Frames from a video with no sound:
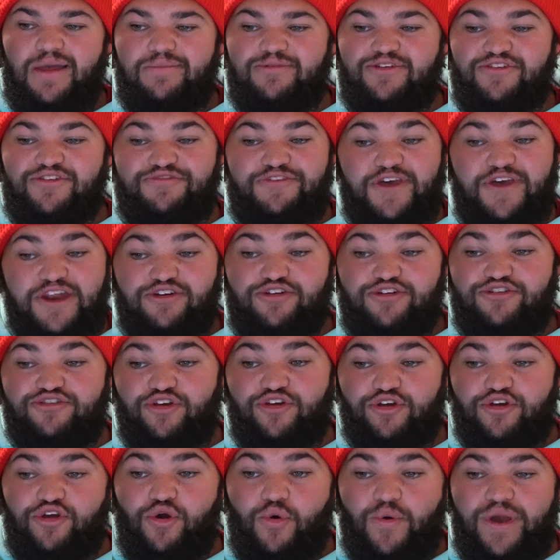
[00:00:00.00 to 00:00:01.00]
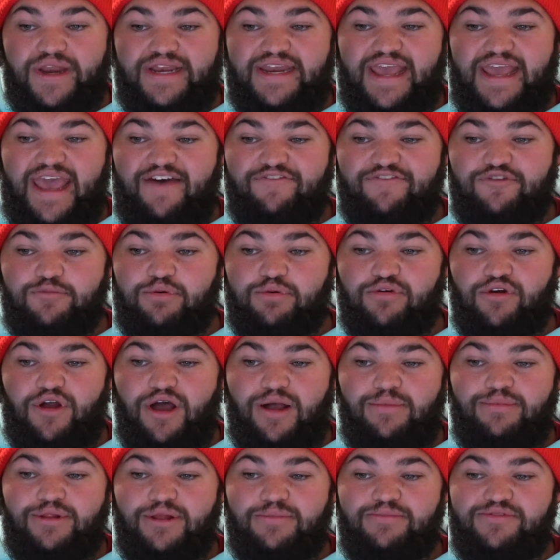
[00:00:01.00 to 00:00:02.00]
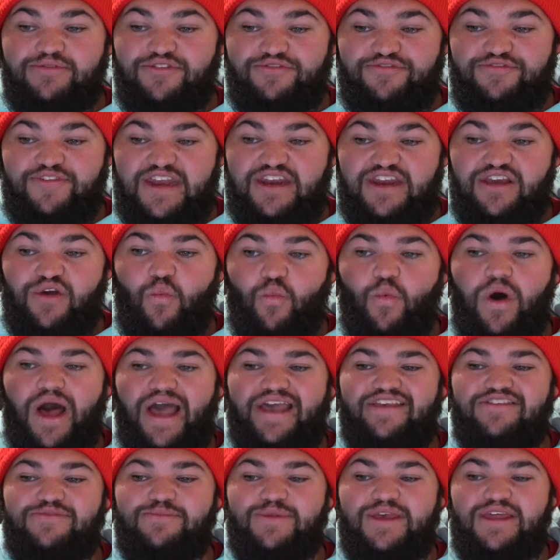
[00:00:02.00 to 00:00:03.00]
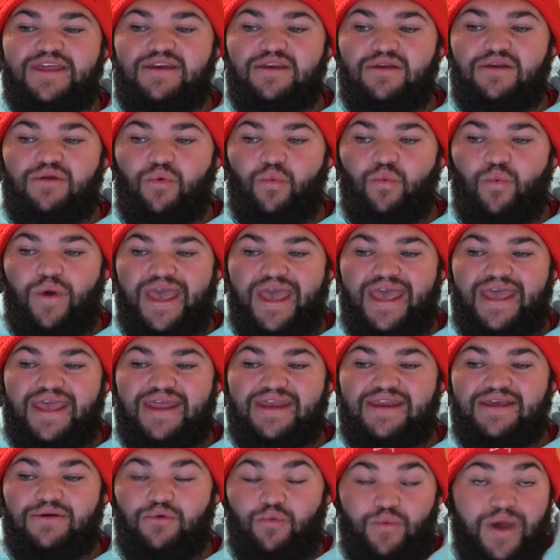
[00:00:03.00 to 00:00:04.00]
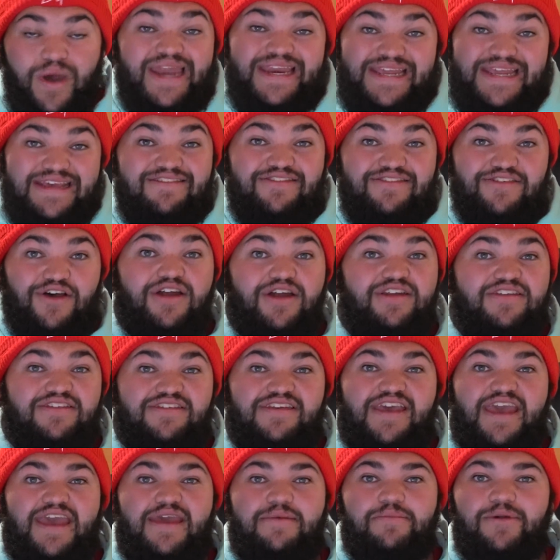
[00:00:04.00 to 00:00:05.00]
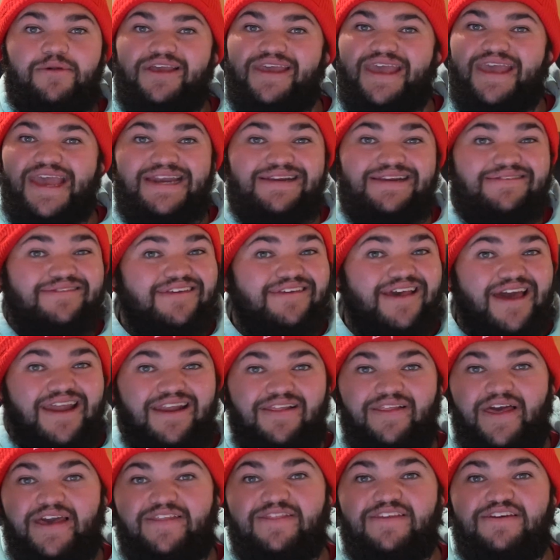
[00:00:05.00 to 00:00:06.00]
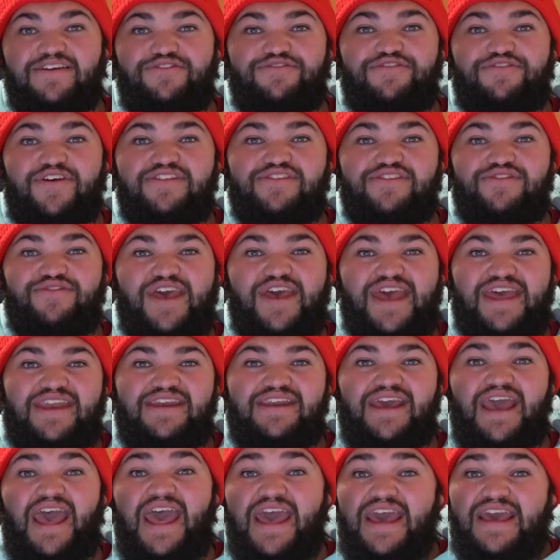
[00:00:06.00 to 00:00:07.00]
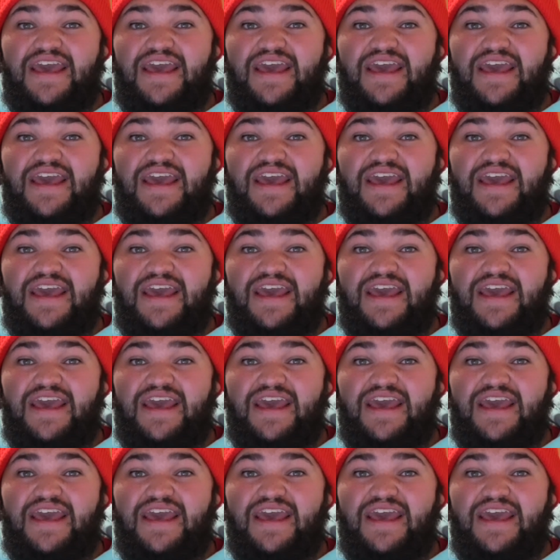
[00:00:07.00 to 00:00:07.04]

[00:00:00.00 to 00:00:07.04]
Defenders are going to have a problem defending Wiseman when he's on his game. Again, it's kind of like the defensive end.